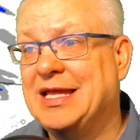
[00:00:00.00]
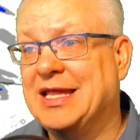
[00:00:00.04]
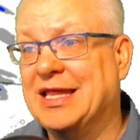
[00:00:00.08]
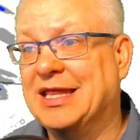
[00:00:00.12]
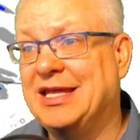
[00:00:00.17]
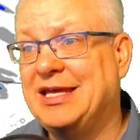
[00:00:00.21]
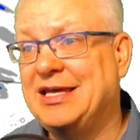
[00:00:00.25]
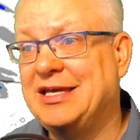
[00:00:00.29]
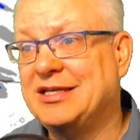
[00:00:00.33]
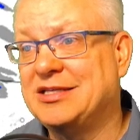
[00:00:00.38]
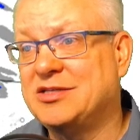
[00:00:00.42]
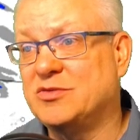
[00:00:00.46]

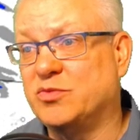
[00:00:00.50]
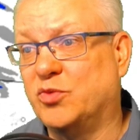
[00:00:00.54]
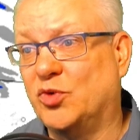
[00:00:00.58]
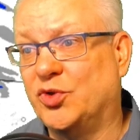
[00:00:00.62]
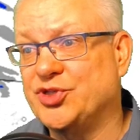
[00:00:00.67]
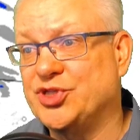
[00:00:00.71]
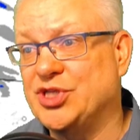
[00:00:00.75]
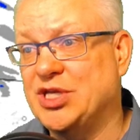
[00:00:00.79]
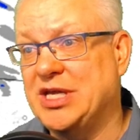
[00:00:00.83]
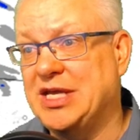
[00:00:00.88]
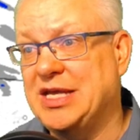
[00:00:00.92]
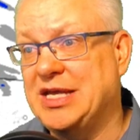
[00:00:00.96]
This we'll
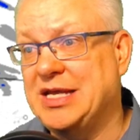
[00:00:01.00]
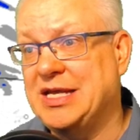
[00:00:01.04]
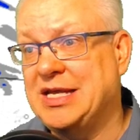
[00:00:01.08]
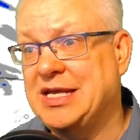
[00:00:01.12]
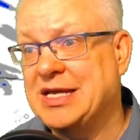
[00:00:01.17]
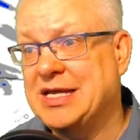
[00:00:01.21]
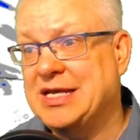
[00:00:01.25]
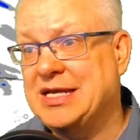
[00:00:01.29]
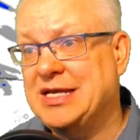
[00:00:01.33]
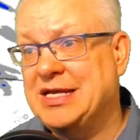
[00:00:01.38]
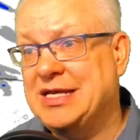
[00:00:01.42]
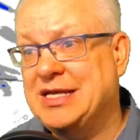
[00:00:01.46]
see
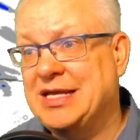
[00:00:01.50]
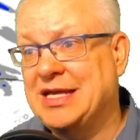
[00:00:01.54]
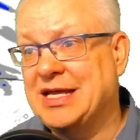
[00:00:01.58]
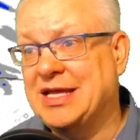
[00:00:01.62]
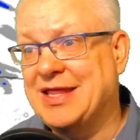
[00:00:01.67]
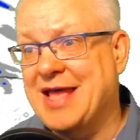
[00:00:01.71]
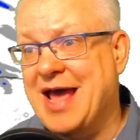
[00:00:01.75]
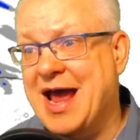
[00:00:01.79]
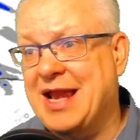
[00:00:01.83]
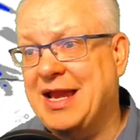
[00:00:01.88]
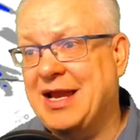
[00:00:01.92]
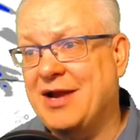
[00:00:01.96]
in
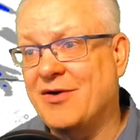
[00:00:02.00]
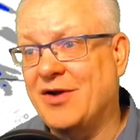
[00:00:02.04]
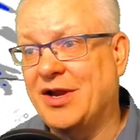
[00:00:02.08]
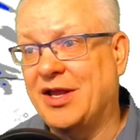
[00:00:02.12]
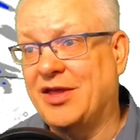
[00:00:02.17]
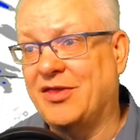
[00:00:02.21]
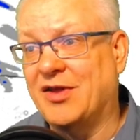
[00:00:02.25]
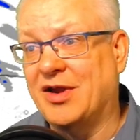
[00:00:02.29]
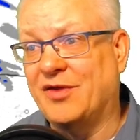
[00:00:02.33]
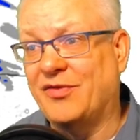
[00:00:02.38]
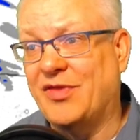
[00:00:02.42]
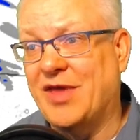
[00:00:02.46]
that area
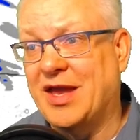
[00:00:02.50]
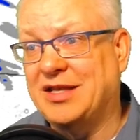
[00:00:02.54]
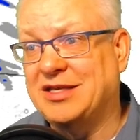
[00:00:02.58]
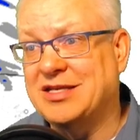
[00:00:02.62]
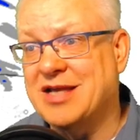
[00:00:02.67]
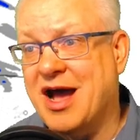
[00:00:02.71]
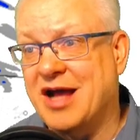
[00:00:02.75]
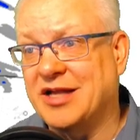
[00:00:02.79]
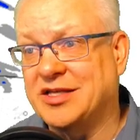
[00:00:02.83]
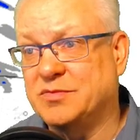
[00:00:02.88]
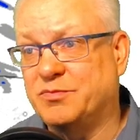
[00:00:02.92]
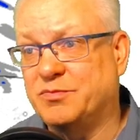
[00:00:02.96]
there, that
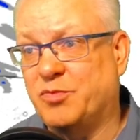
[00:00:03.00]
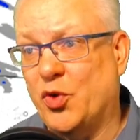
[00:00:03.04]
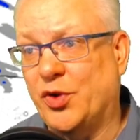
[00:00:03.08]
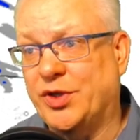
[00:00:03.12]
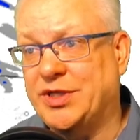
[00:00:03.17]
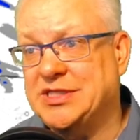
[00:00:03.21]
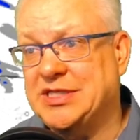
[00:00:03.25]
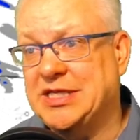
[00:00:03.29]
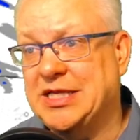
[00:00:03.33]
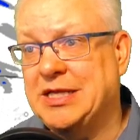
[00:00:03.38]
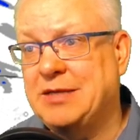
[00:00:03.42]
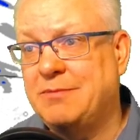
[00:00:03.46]
dot's
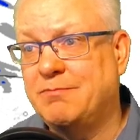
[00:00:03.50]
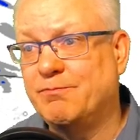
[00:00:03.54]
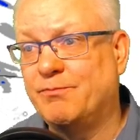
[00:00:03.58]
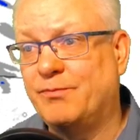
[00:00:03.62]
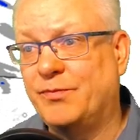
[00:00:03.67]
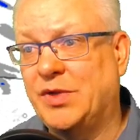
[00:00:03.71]
Boise.